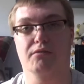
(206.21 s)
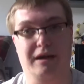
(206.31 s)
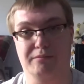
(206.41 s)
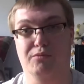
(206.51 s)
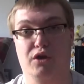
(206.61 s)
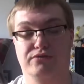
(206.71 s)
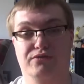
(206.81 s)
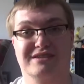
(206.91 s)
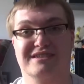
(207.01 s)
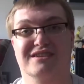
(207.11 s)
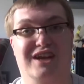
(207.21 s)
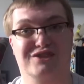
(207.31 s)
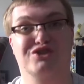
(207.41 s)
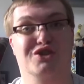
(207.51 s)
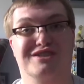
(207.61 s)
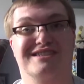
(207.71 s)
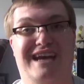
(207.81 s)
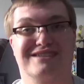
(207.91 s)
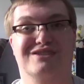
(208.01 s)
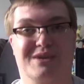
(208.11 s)
like most recently, like Just
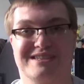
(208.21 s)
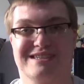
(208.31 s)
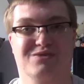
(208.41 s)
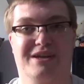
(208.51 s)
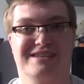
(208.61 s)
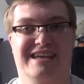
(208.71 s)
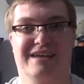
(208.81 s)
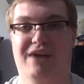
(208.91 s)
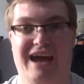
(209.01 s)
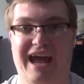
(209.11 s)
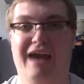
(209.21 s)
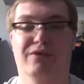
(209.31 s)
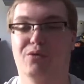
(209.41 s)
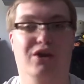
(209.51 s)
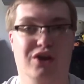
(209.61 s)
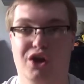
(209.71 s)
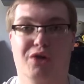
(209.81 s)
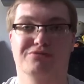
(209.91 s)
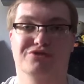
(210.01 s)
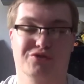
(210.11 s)
Dance 2020, that everyone
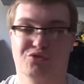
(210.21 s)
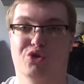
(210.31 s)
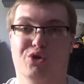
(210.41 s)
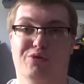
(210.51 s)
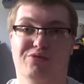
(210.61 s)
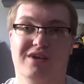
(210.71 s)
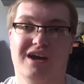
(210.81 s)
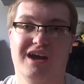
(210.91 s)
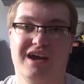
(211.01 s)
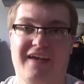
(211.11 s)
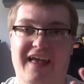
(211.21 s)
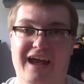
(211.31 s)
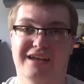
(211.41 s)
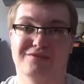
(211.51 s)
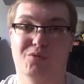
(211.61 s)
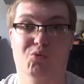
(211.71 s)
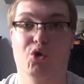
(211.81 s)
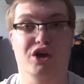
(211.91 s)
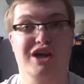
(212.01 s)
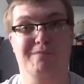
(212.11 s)
loves to groove and
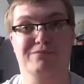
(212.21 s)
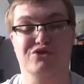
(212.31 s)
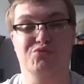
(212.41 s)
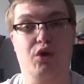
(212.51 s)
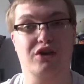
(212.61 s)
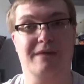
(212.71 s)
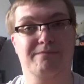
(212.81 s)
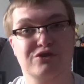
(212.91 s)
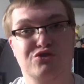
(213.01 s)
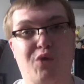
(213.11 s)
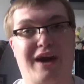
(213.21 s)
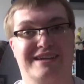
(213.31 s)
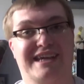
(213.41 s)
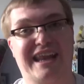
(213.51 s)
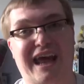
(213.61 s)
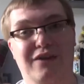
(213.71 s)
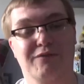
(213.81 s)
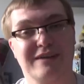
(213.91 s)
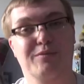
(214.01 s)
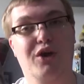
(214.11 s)
work up the sweat, get out of
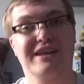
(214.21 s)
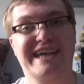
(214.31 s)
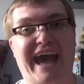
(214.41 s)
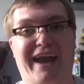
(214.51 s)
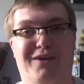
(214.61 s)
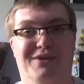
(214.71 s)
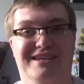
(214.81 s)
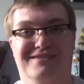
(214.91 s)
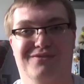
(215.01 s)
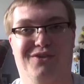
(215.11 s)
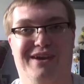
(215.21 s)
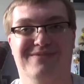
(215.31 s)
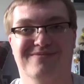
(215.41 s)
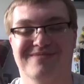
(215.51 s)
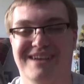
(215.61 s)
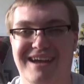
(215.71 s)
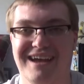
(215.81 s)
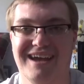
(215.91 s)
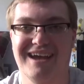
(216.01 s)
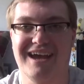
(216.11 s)
the burn the calories for it.
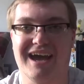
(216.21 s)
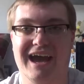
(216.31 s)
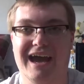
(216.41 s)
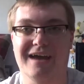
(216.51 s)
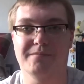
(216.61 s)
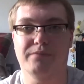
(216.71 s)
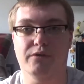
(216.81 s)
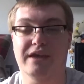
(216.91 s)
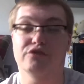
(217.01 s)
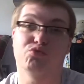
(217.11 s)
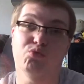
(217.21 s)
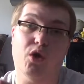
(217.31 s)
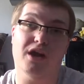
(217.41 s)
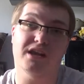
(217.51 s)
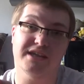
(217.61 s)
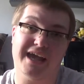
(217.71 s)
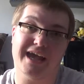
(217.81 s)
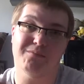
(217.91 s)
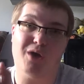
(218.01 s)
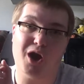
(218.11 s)
But there's one
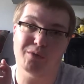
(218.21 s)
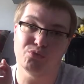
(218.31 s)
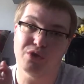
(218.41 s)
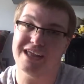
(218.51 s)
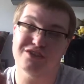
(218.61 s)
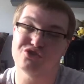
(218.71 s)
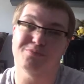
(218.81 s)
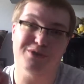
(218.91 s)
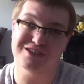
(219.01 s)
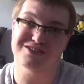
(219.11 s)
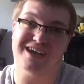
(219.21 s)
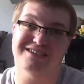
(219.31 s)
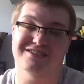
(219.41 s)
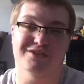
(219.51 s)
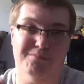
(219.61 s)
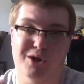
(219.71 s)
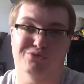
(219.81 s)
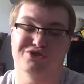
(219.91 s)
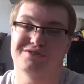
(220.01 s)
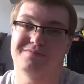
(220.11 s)
game I'm really super excited the
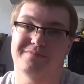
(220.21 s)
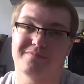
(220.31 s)
most: